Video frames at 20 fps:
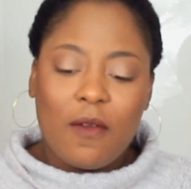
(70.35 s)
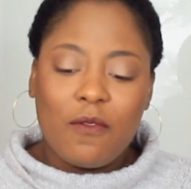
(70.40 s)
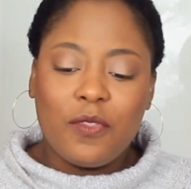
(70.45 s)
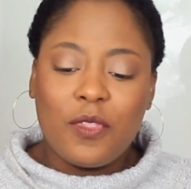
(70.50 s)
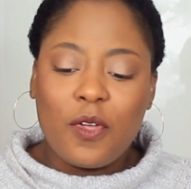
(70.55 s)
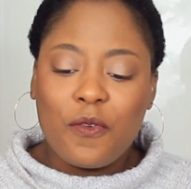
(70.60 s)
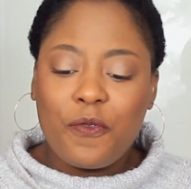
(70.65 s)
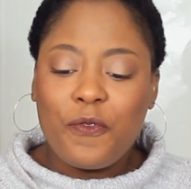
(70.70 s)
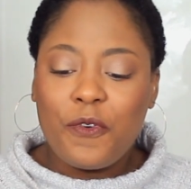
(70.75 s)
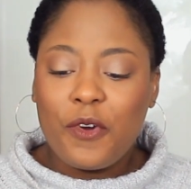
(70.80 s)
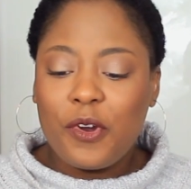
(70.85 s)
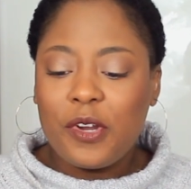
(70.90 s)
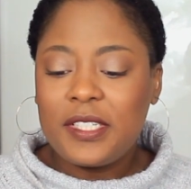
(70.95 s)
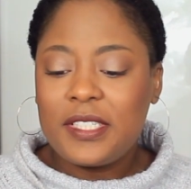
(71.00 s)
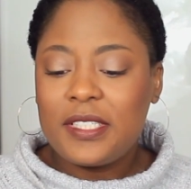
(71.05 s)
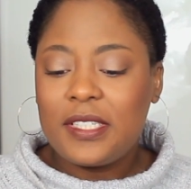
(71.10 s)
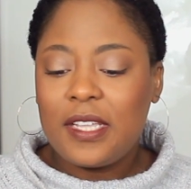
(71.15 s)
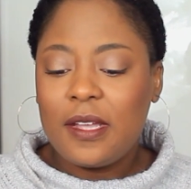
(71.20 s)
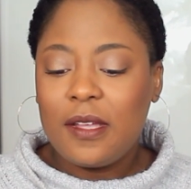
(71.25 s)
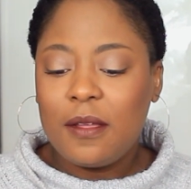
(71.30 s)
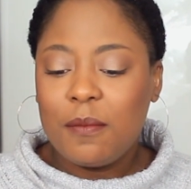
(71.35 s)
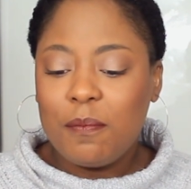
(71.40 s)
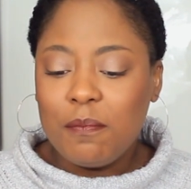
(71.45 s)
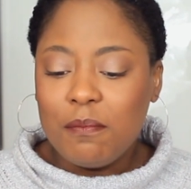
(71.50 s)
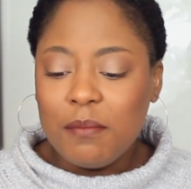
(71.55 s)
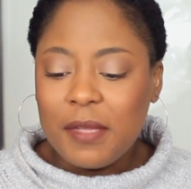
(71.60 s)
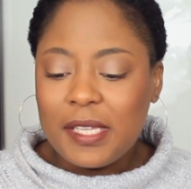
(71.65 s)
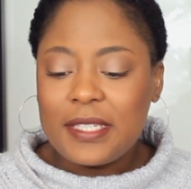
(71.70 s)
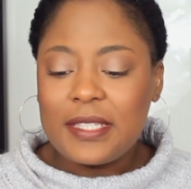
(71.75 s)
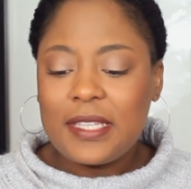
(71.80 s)
The first
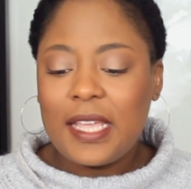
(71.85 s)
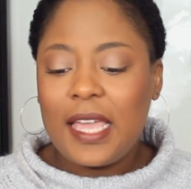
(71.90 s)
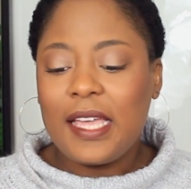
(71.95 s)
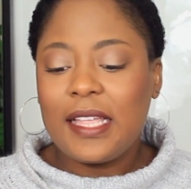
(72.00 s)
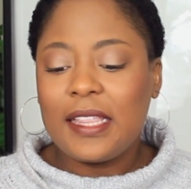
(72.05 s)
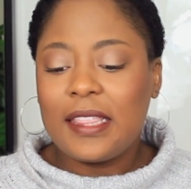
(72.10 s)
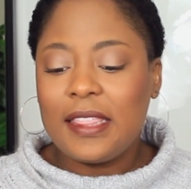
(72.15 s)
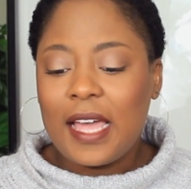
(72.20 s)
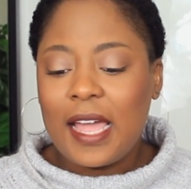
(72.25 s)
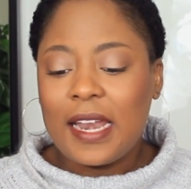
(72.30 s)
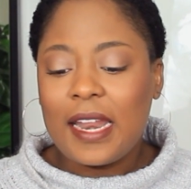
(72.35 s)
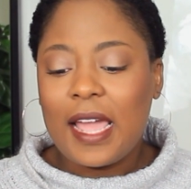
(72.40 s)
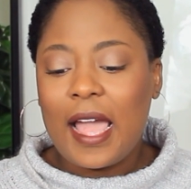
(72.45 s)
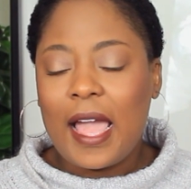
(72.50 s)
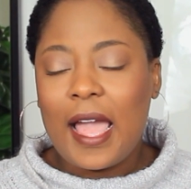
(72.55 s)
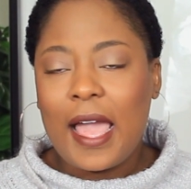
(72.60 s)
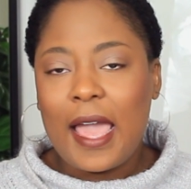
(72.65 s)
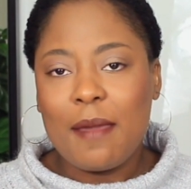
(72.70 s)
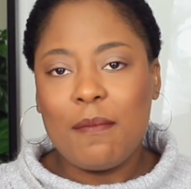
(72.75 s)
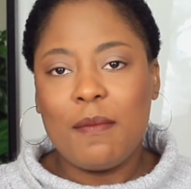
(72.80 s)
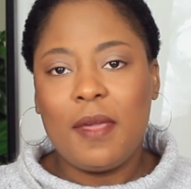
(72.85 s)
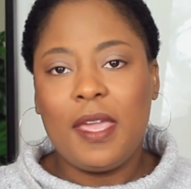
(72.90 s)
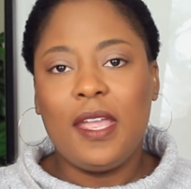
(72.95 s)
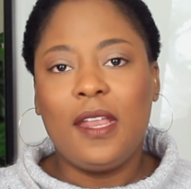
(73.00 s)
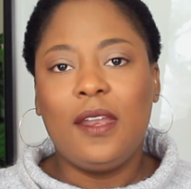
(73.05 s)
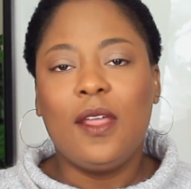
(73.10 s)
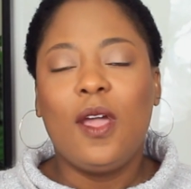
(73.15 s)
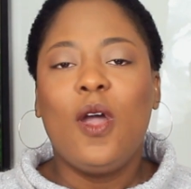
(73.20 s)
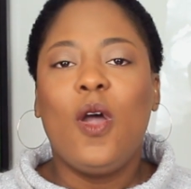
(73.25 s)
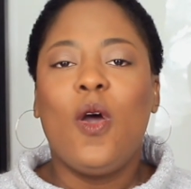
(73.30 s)
mistake that I
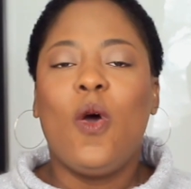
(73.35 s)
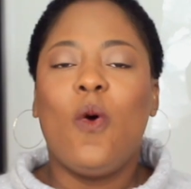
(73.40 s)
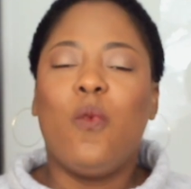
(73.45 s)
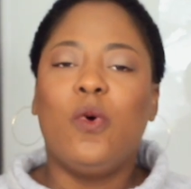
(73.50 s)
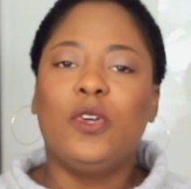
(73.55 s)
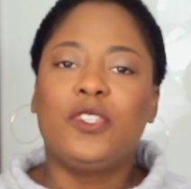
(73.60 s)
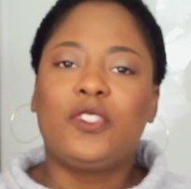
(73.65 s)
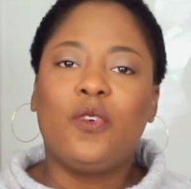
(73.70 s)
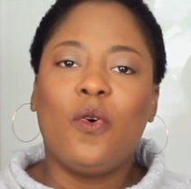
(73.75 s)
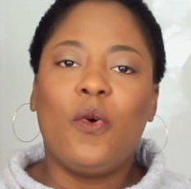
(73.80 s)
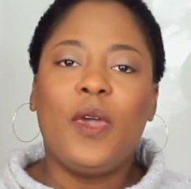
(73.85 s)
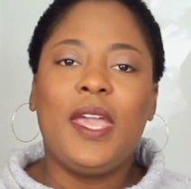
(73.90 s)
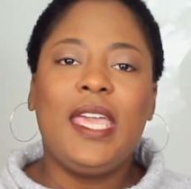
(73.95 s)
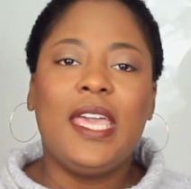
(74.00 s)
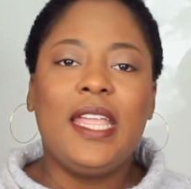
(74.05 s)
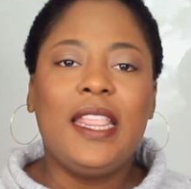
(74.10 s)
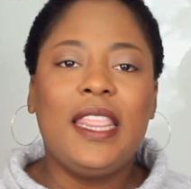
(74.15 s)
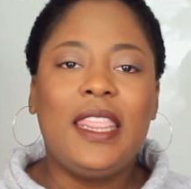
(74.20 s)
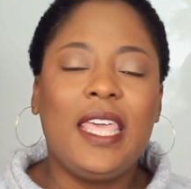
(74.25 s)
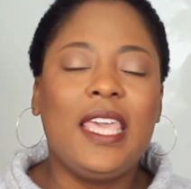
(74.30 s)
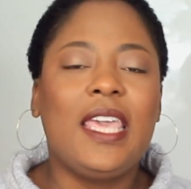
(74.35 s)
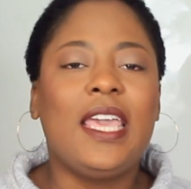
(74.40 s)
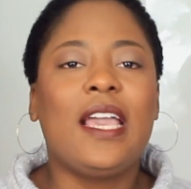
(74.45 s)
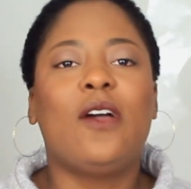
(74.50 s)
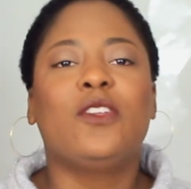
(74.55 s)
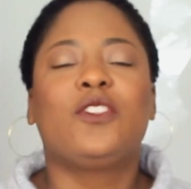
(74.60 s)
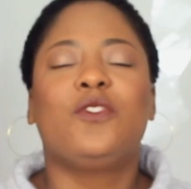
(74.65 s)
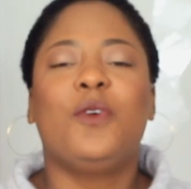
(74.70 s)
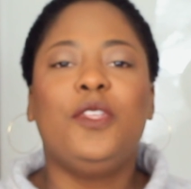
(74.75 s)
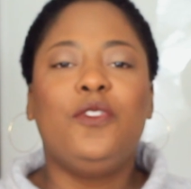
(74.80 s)
made was going in thinking I
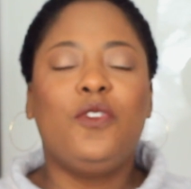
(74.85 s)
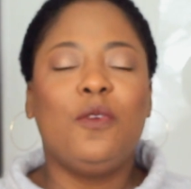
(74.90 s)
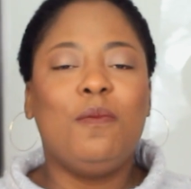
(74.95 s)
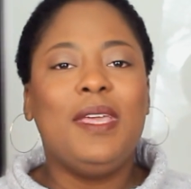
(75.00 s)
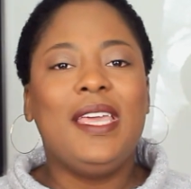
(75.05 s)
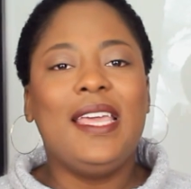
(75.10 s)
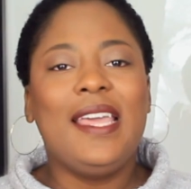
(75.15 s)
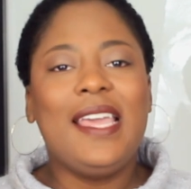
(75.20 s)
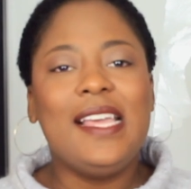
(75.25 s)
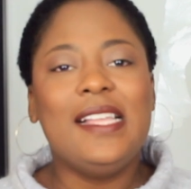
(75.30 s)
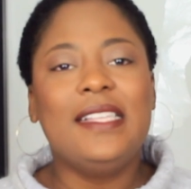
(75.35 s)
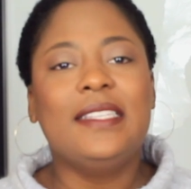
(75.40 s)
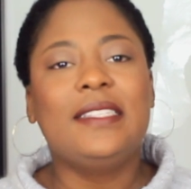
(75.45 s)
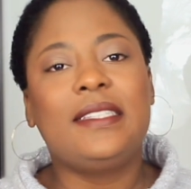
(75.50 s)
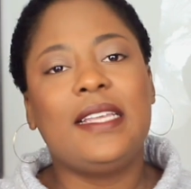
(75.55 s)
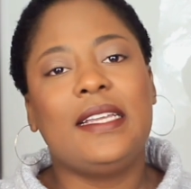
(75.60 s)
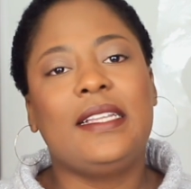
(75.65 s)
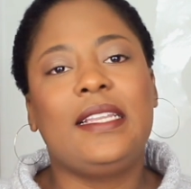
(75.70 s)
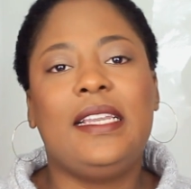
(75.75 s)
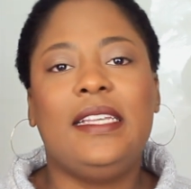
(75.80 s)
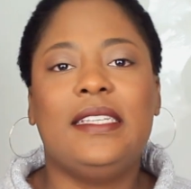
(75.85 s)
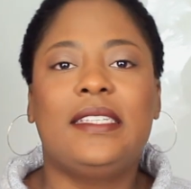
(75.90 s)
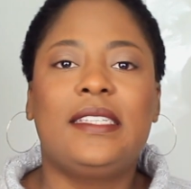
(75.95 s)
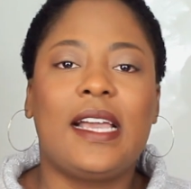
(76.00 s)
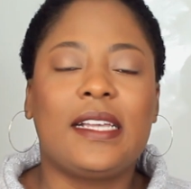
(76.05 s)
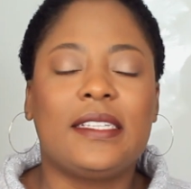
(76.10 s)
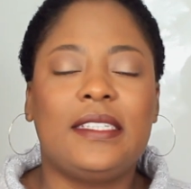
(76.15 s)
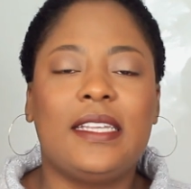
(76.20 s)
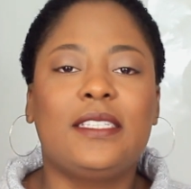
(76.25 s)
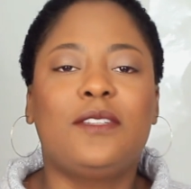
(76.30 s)
was going to be instantly
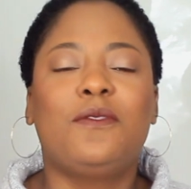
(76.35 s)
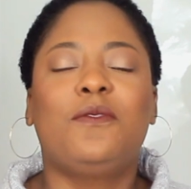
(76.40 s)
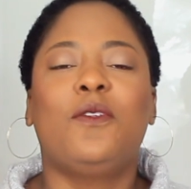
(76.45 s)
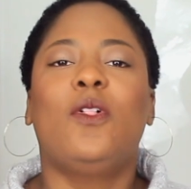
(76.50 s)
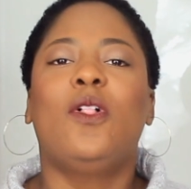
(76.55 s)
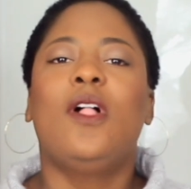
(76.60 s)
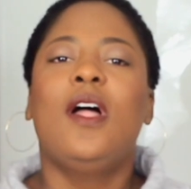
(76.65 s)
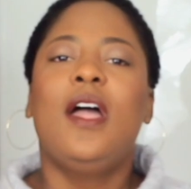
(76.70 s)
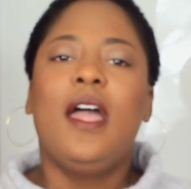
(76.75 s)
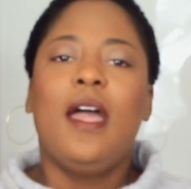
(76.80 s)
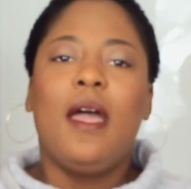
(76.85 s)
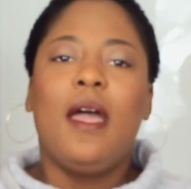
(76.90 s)
successful.